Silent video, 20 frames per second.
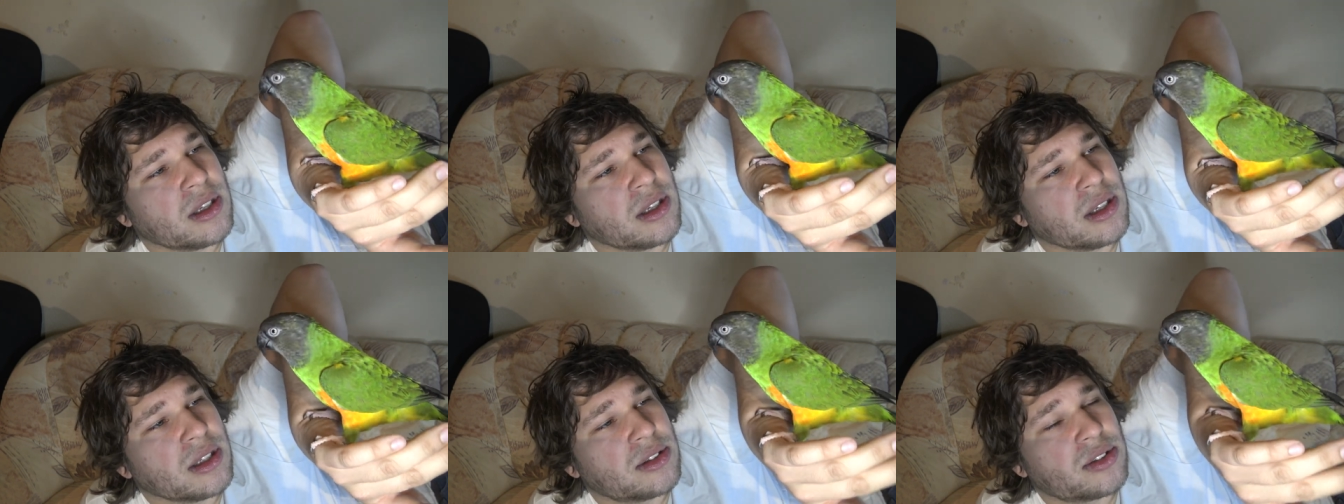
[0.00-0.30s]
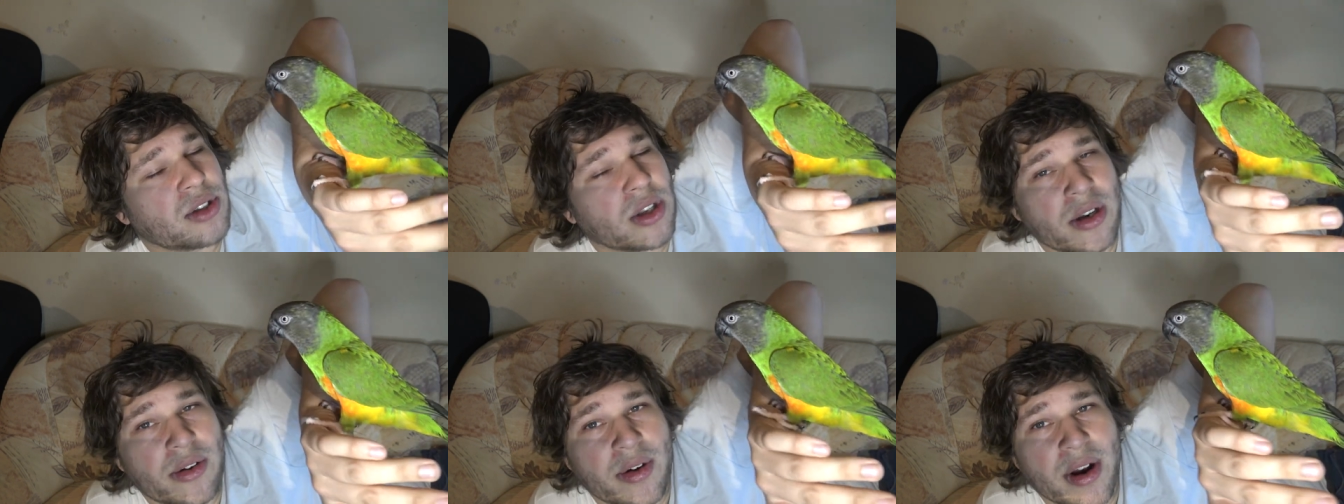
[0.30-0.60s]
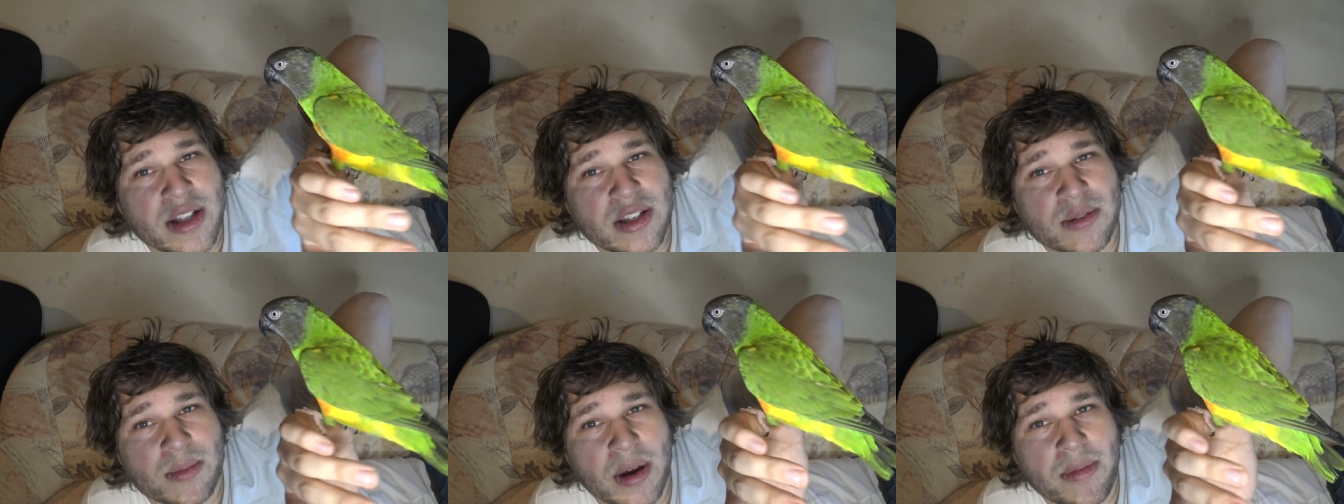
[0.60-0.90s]
He
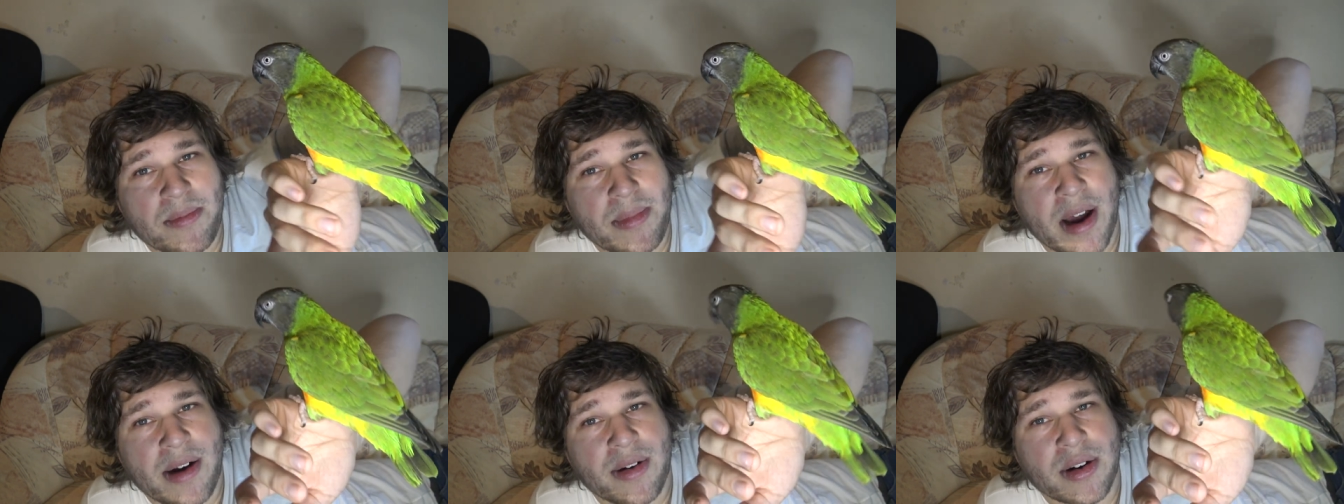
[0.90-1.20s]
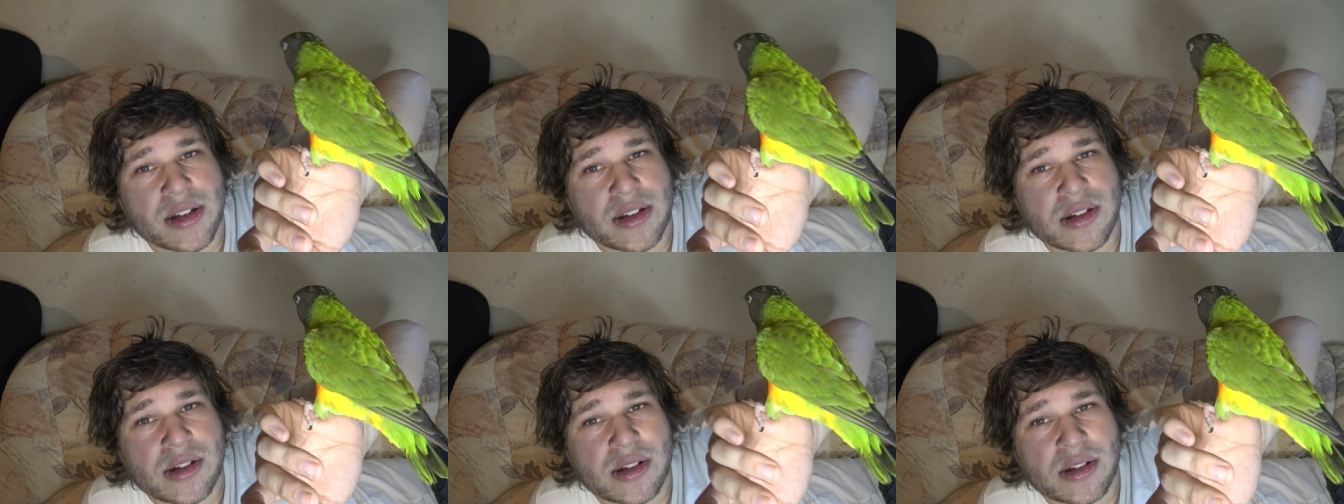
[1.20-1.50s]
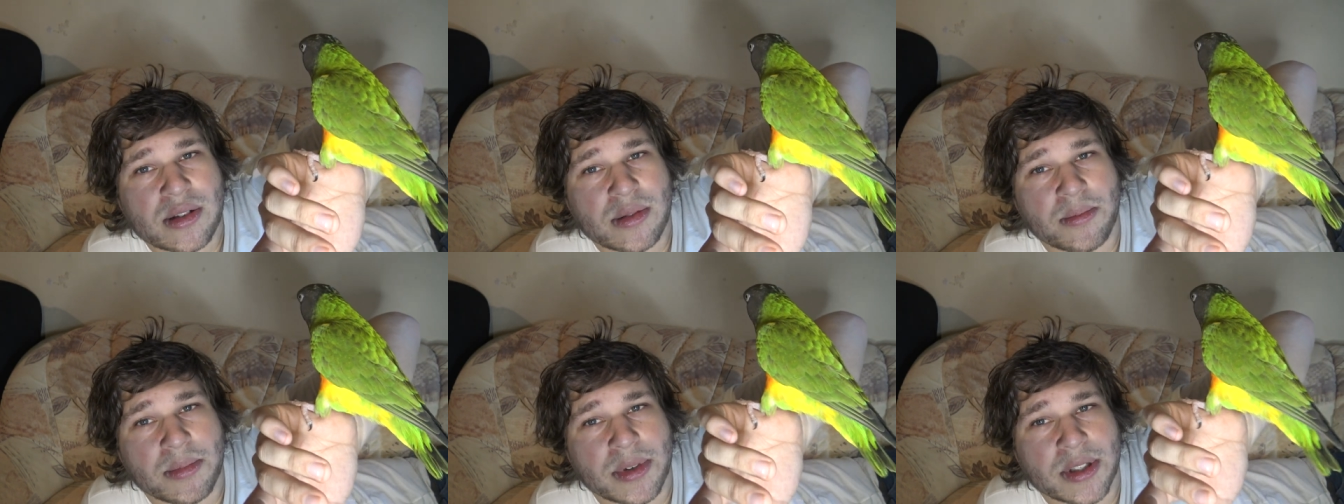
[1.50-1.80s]
tolerates my
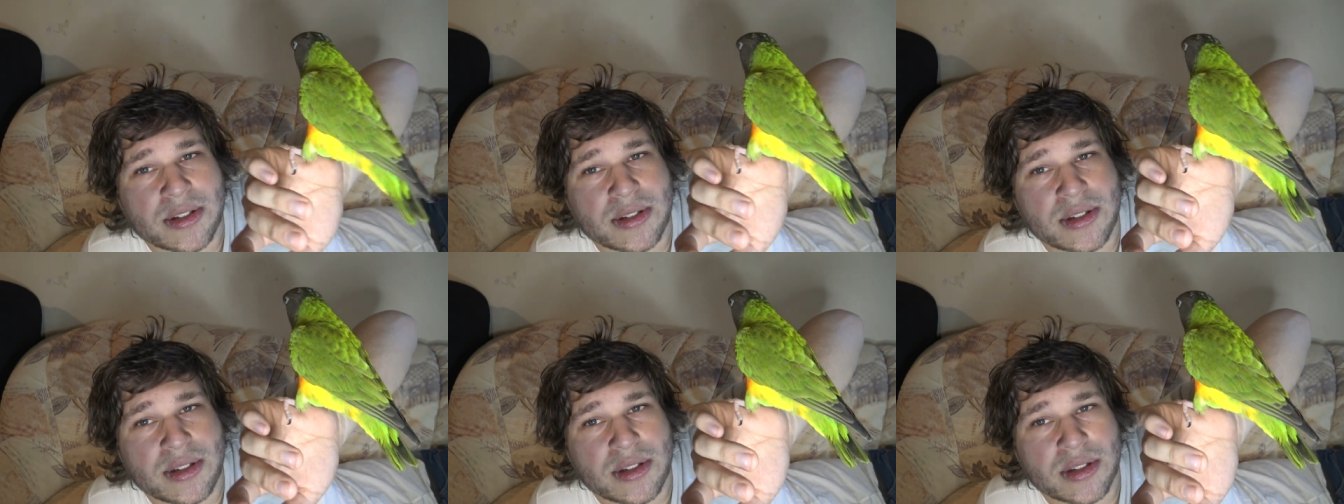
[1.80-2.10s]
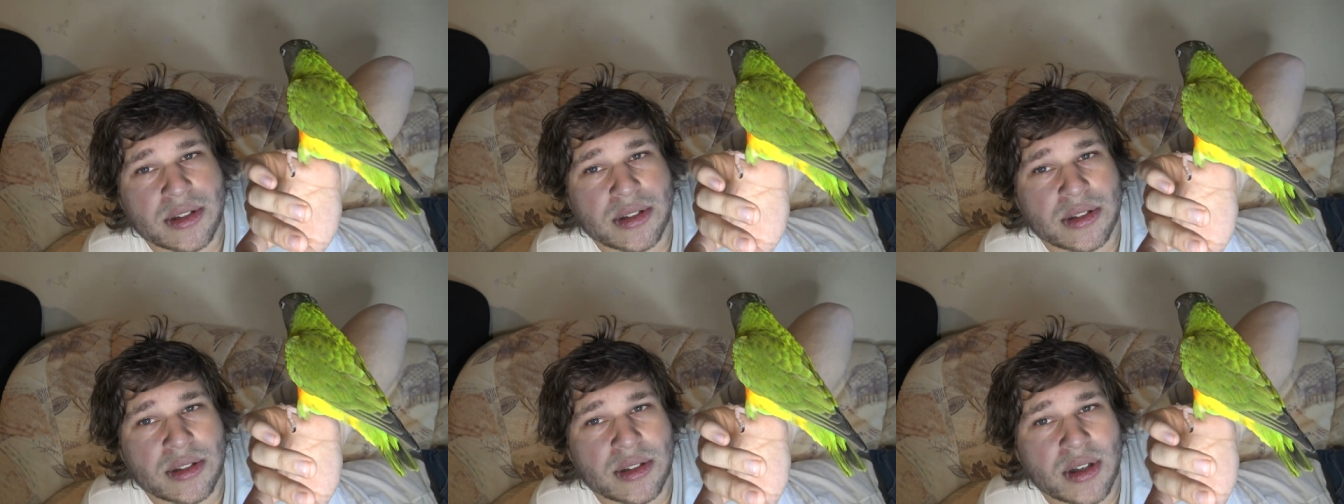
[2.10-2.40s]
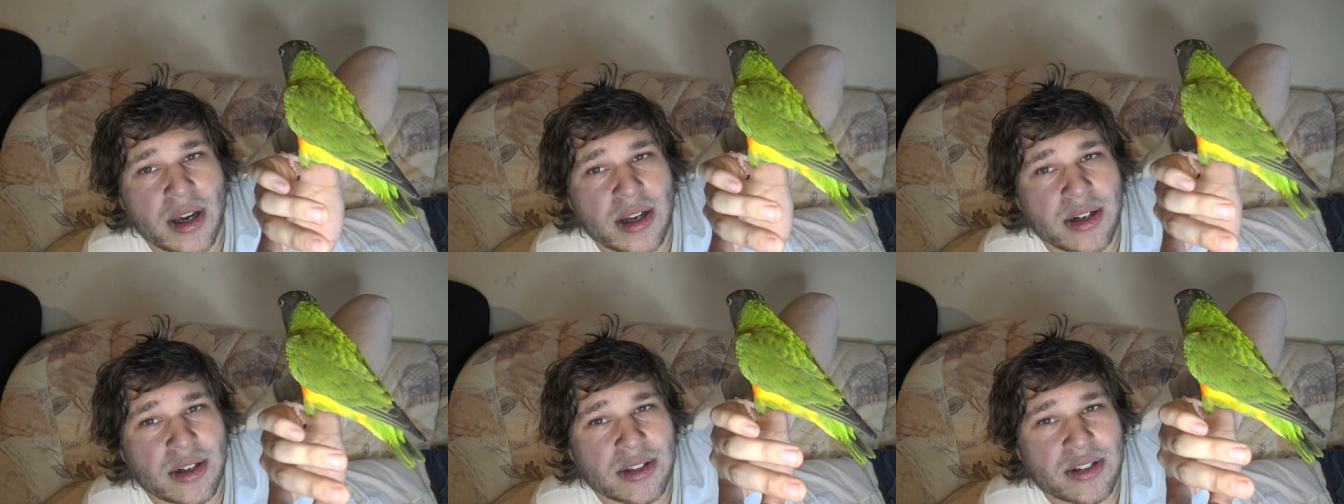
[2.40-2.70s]
parents, but
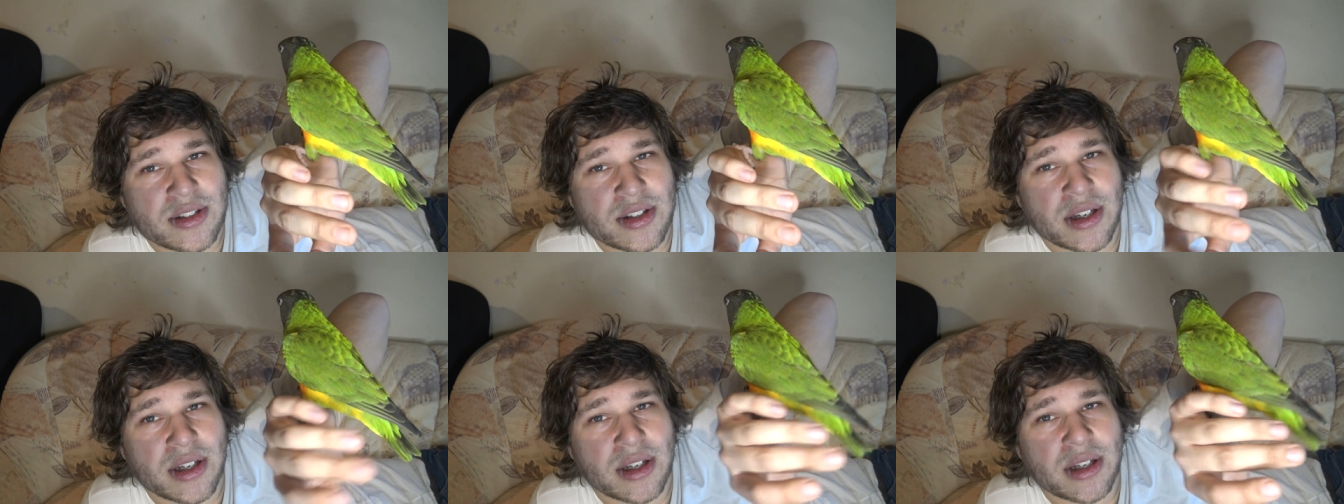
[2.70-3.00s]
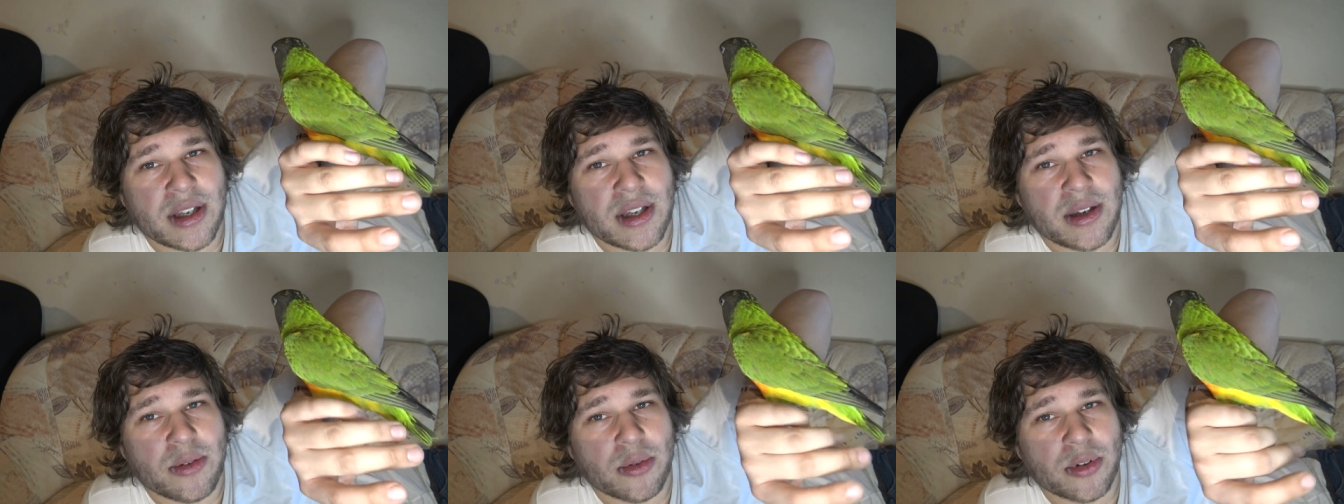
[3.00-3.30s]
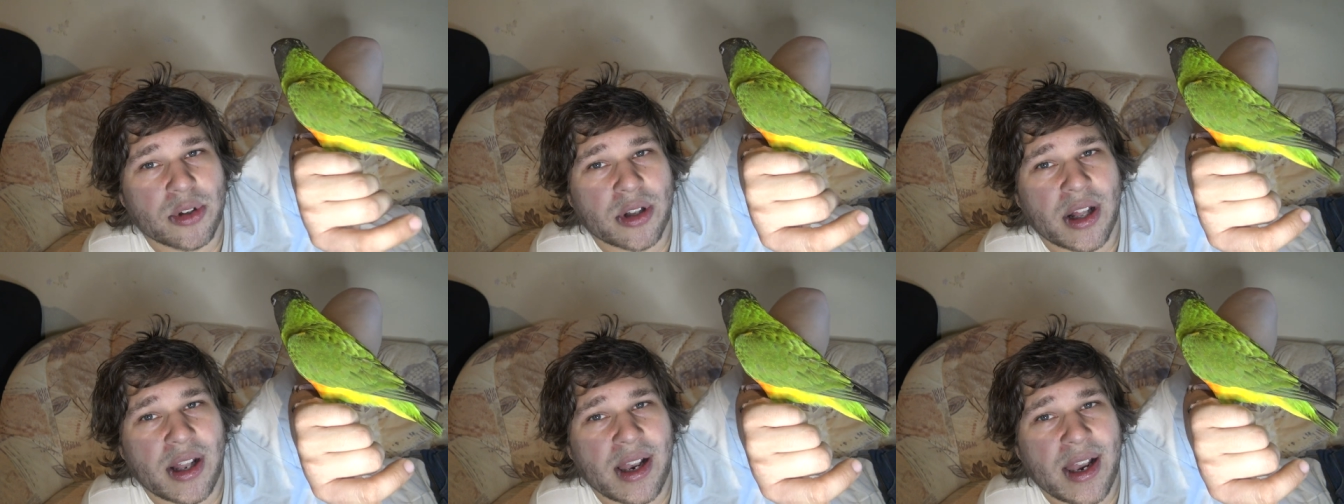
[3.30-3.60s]
I don't think he
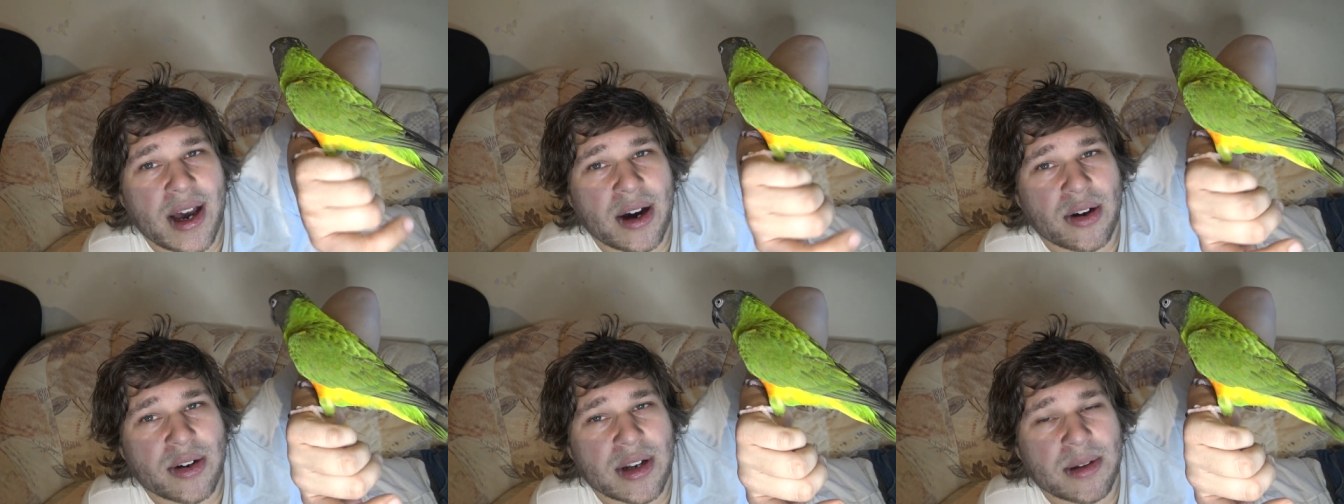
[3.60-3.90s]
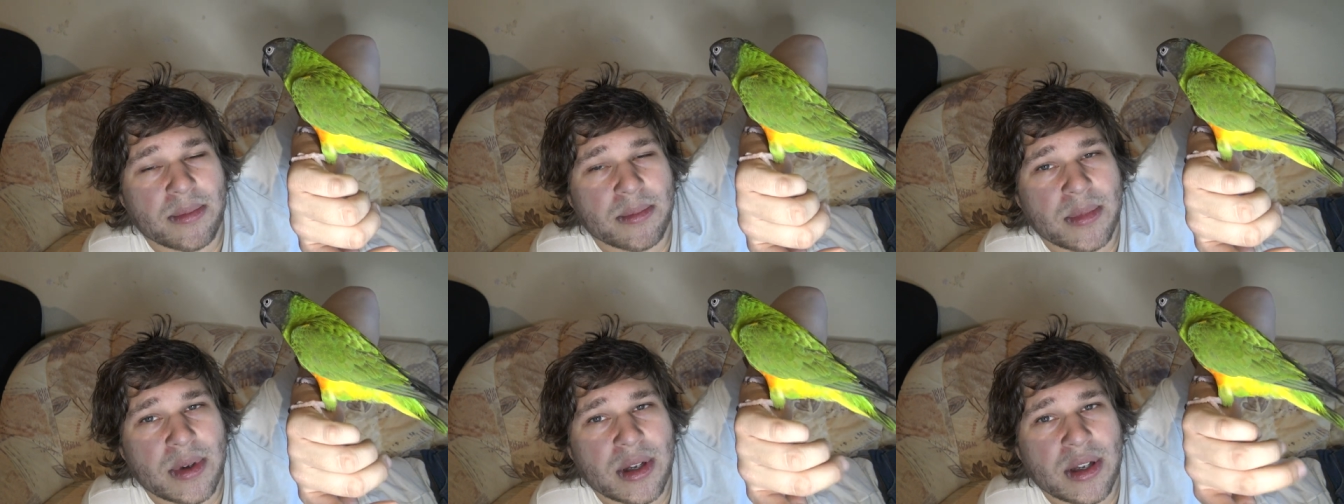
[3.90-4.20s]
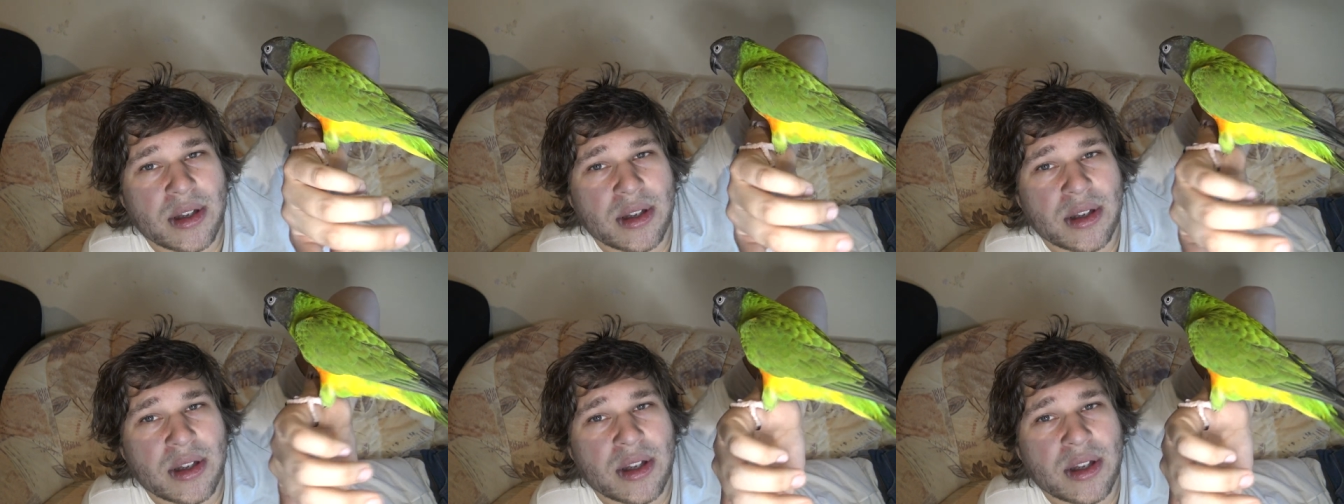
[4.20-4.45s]
will allow them